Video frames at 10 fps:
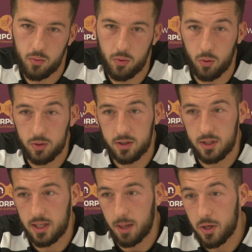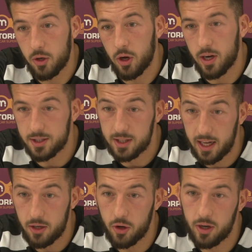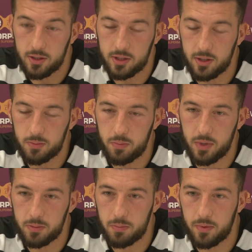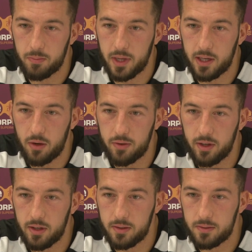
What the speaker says: or coming here and staying here has paid off. Yeah.